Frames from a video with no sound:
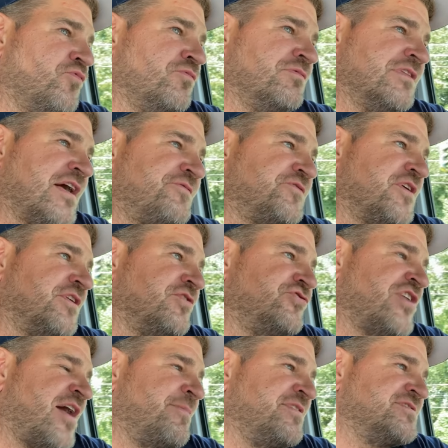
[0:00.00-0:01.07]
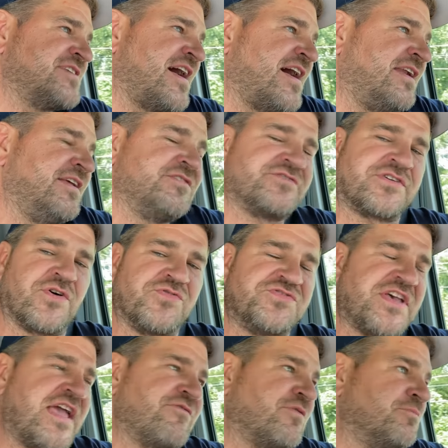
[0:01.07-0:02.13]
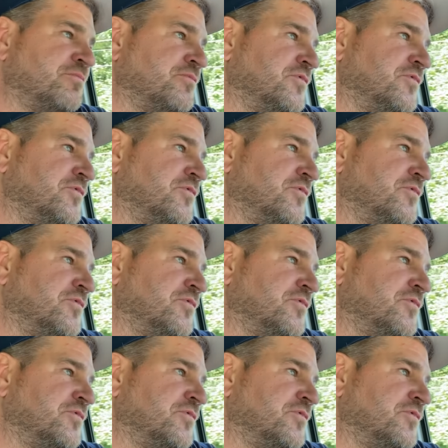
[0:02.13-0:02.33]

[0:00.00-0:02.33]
left on the job he's at, and he's gonna go save him.